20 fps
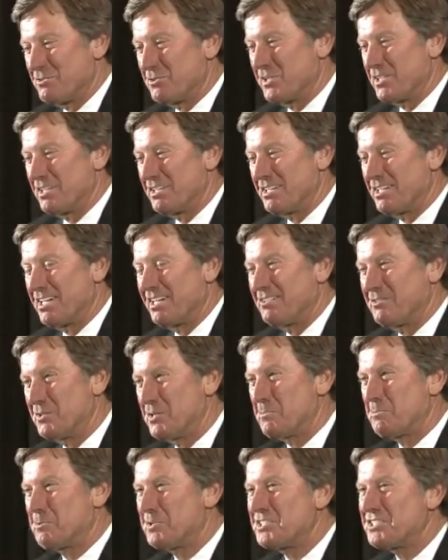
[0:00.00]
we, uh, we
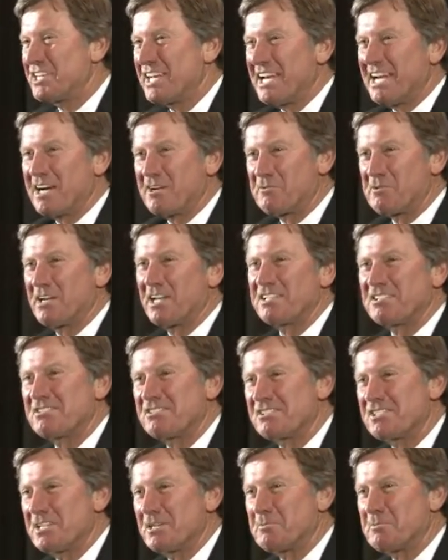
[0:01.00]
appreciate our
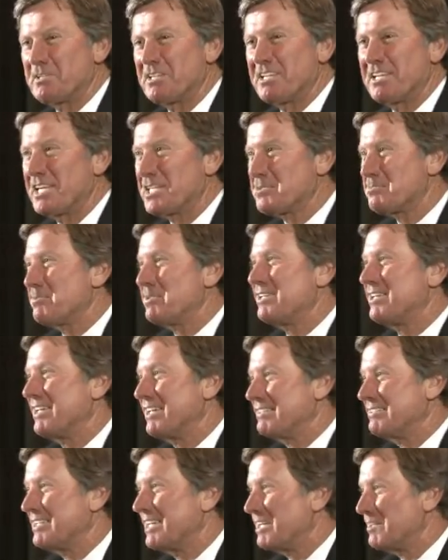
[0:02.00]
relationship with ESPN.
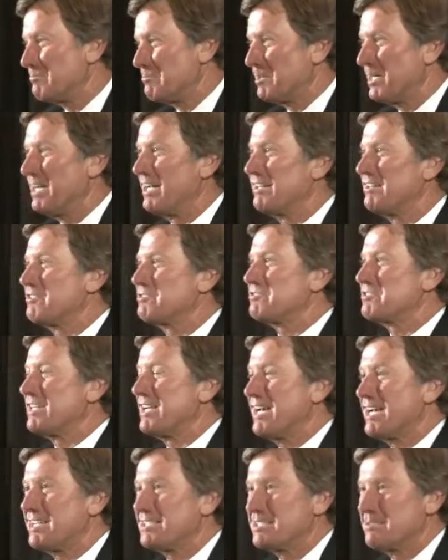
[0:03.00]
Dave Brown, those
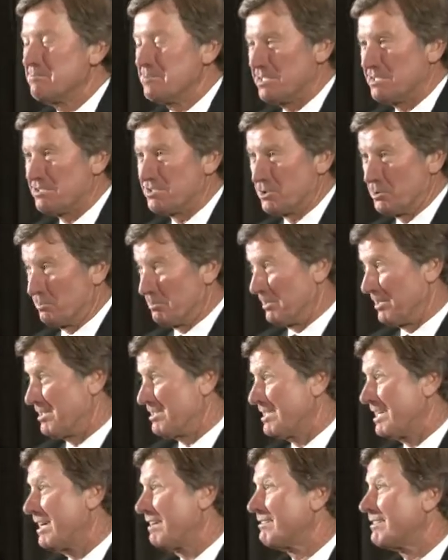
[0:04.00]
guys have been super to
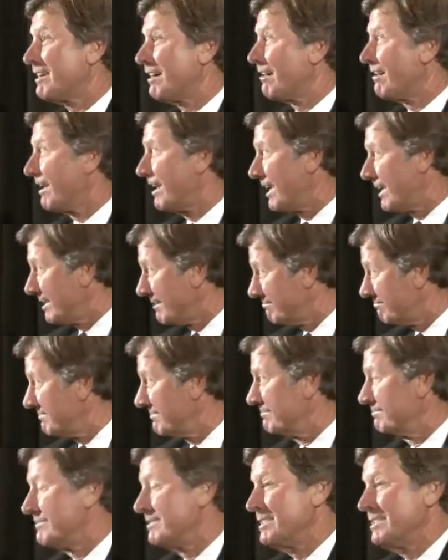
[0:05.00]
South Carolina
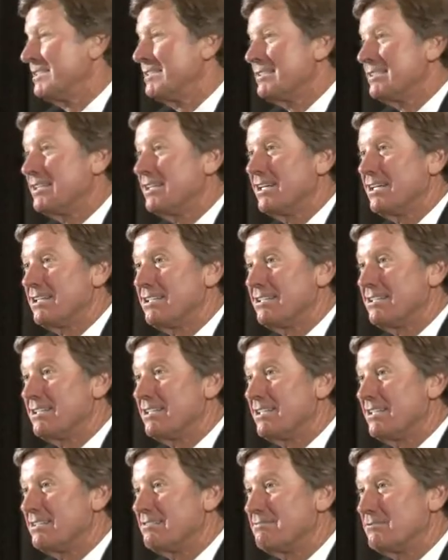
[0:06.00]
and
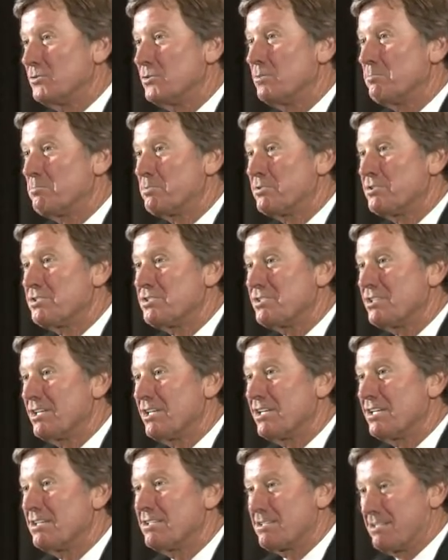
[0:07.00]
uh, we
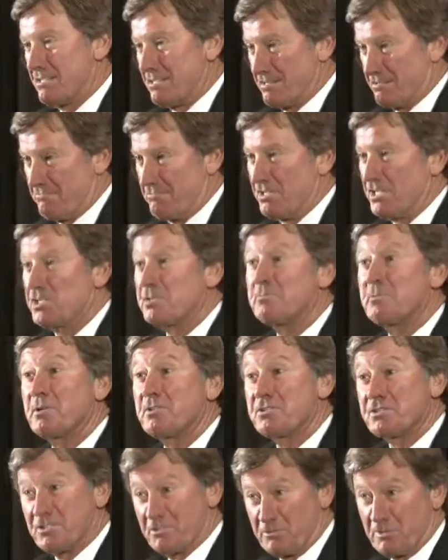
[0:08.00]
appreciate uh, the
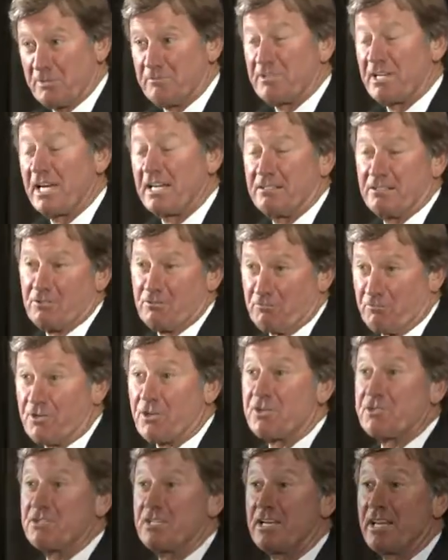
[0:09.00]
exposure we've gotten on
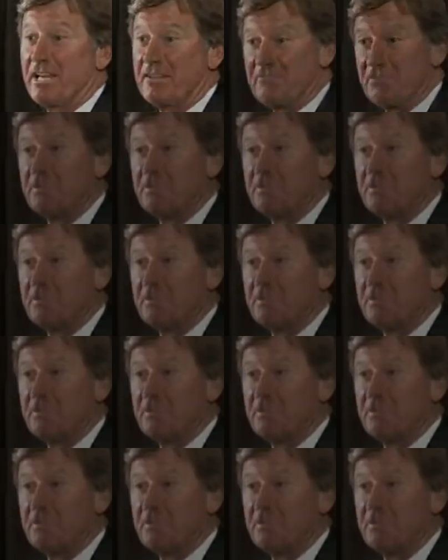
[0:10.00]
Thursday Night